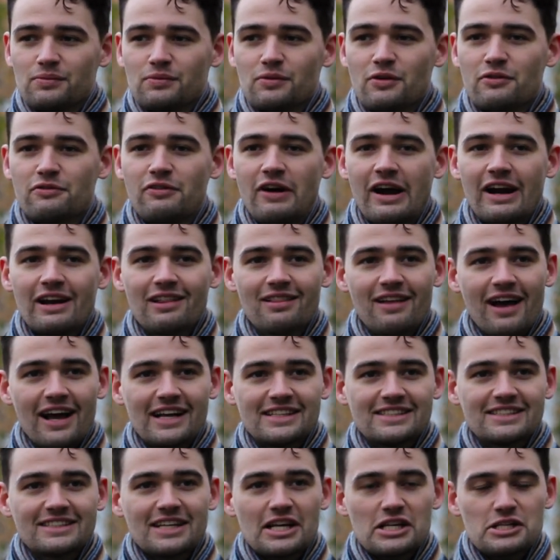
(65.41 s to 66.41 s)

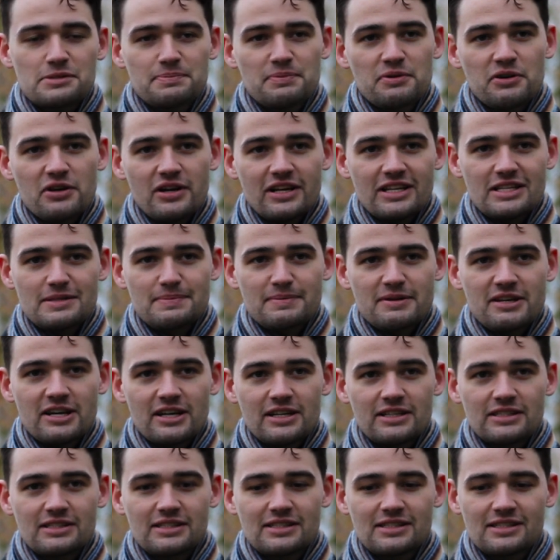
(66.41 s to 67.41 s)
revitalizing experience,
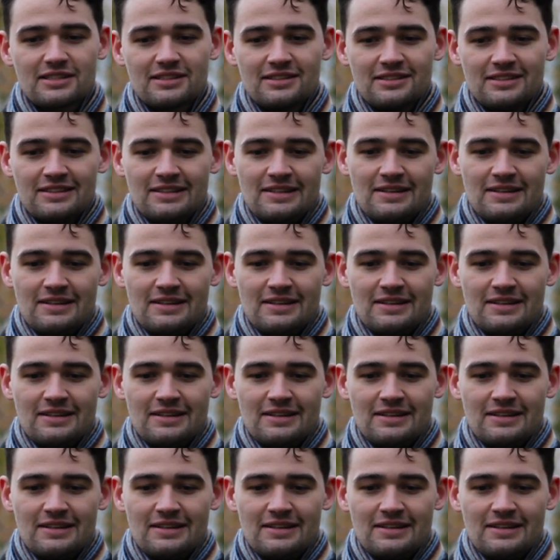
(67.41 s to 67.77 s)
because